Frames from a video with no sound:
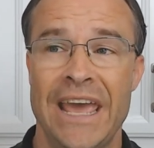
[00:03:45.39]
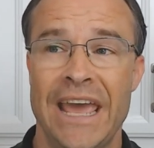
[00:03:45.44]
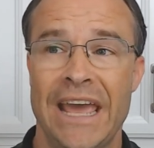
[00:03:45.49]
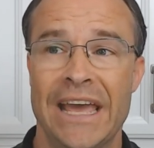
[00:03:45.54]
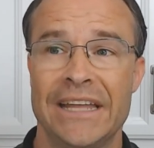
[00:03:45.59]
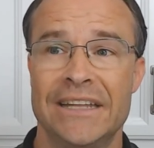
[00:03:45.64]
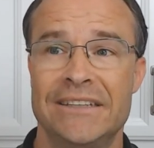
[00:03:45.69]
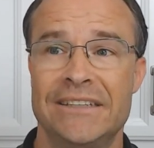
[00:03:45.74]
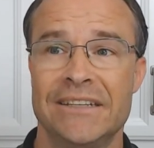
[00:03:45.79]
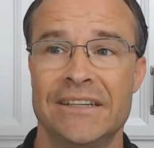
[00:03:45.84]

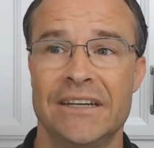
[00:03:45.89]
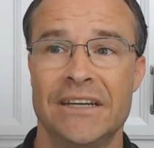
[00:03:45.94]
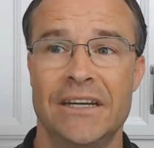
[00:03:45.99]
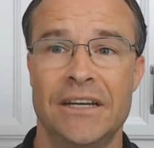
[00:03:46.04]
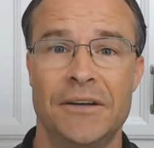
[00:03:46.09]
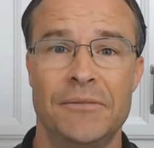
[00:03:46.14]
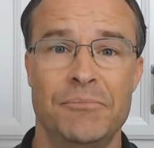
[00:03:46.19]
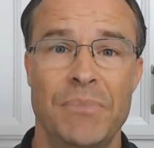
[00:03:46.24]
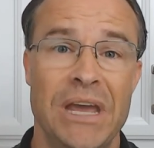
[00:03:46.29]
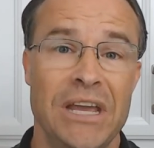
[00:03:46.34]
and
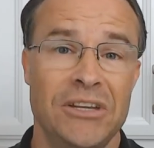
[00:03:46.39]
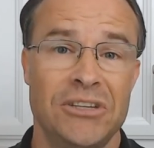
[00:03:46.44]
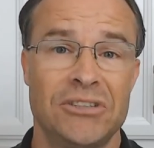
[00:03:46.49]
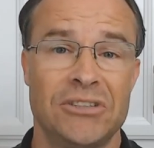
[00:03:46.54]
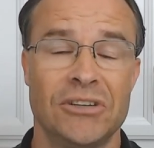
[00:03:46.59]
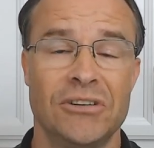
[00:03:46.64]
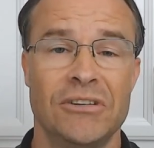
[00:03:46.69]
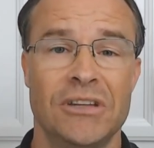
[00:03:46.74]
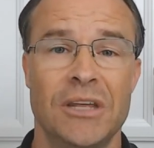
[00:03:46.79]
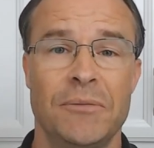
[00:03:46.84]
to make
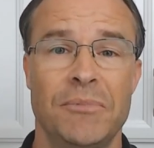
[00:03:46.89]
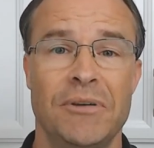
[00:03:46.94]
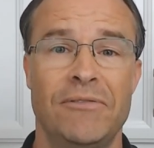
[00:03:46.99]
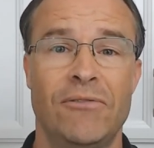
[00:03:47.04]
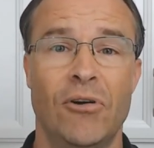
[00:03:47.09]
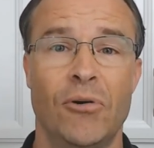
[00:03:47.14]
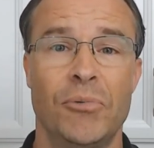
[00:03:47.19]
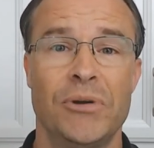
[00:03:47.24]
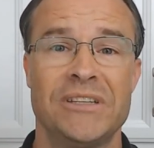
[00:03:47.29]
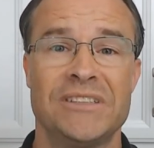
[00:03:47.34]
sure that
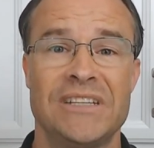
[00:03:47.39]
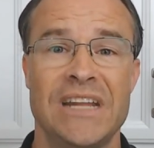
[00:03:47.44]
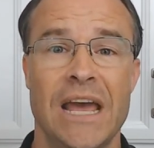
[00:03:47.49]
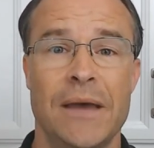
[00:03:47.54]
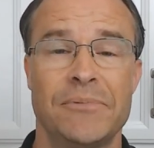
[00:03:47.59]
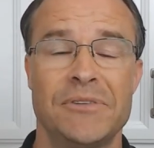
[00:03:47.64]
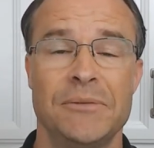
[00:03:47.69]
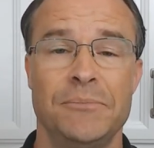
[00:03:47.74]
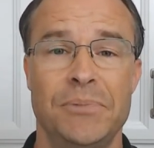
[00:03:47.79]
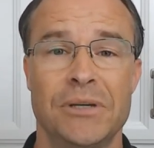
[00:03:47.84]
before we
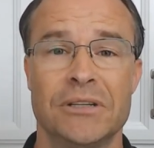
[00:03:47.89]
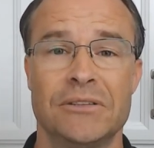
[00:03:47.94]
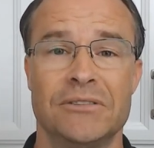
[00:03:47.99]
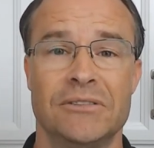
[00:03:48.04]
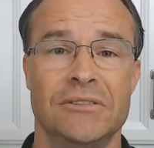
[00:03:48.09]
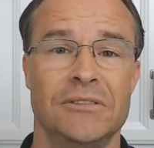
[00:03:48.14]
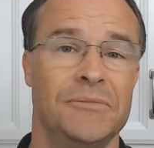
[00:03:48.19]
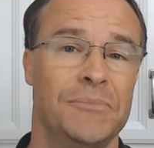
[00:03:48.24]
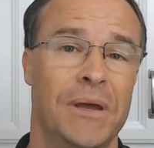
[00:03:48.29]
snap some pictures,